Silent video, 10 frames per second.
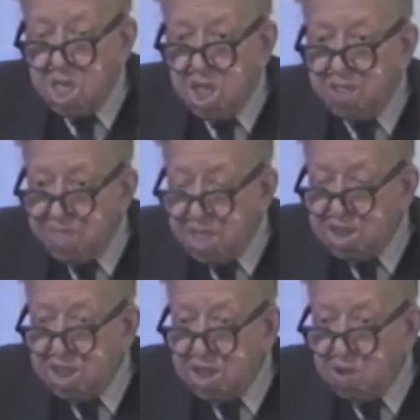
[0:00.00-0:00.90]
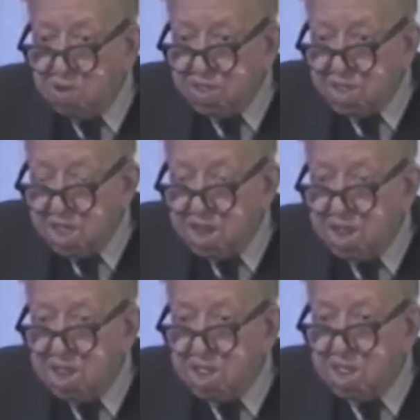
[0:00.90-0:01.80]
And then, and only then,
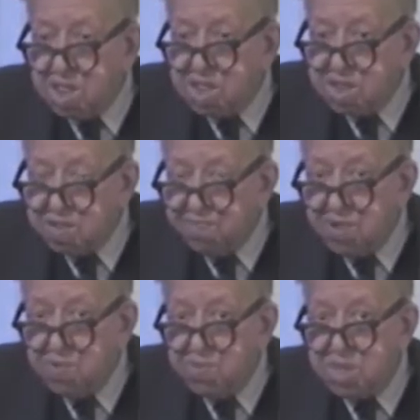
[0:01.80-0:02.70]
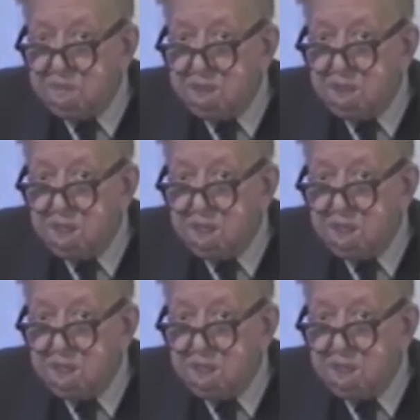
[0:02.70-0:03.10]
did the film begin.